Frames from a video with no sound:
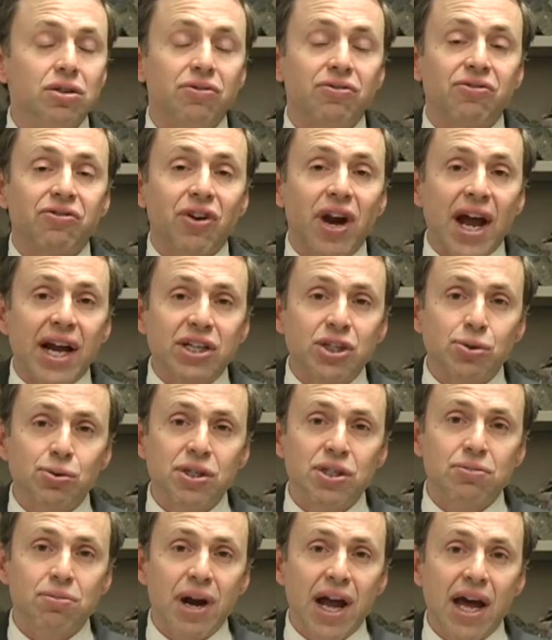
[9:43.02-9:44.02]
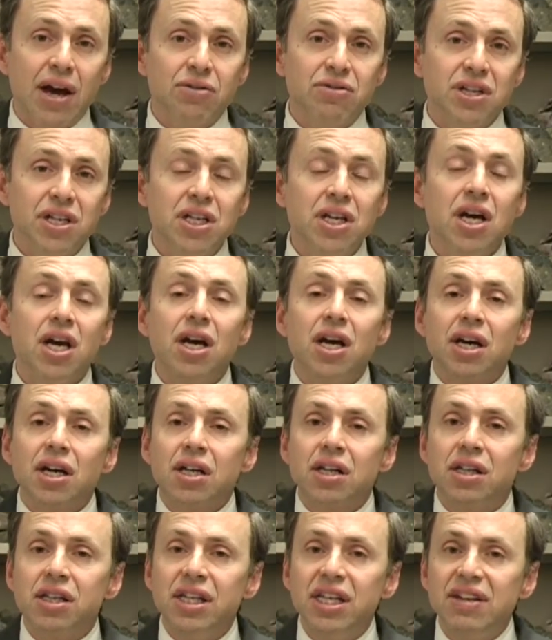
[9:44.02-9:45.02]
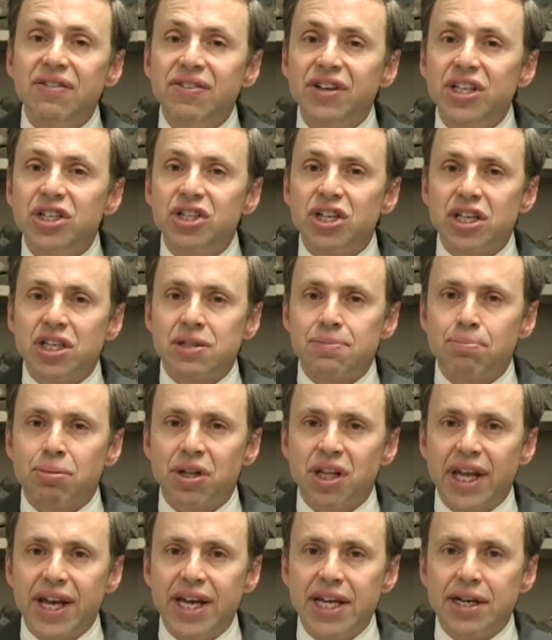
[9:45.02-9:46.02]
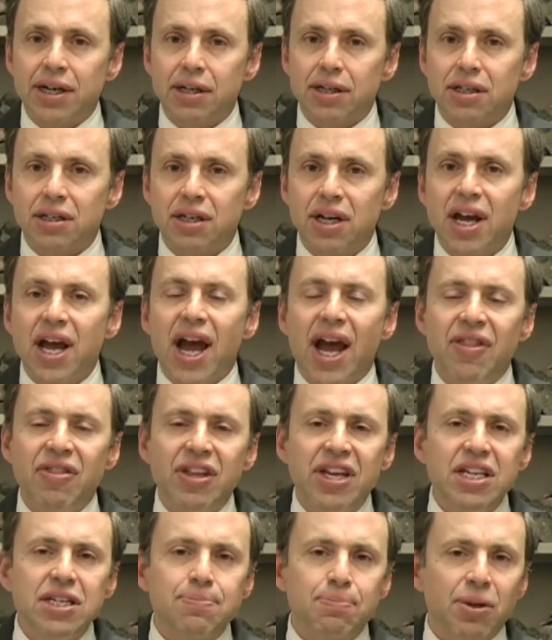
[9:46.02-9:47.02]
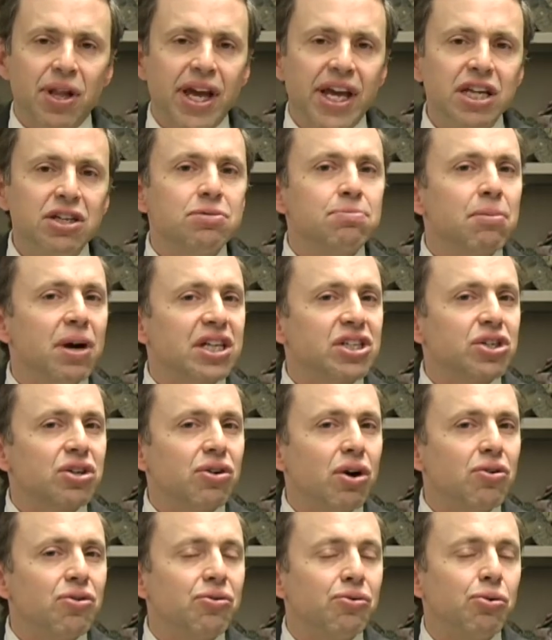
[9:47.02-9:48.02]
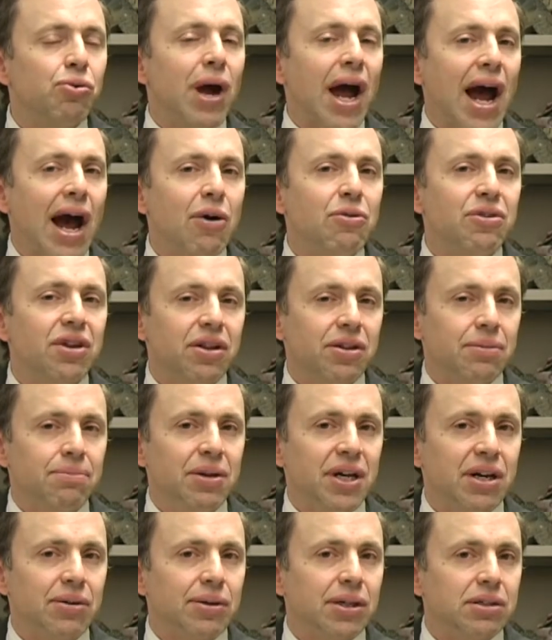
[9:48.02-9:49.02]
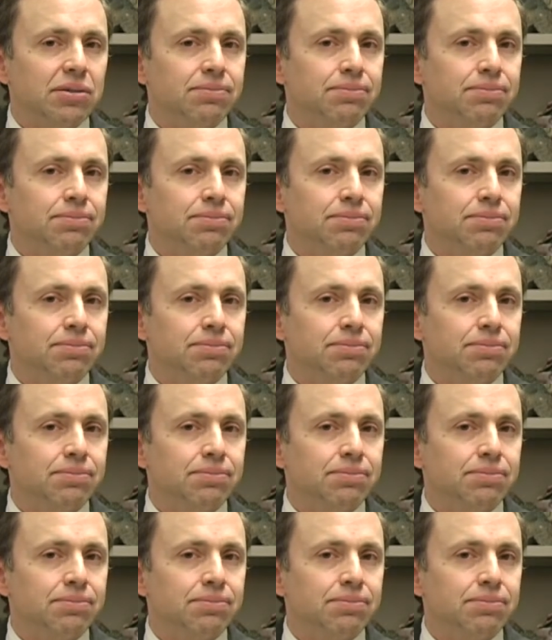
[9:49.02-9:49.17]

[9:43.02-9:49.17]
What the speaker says: fracture is rounded, cleavage is planar. And these planes must go throughout the mineral.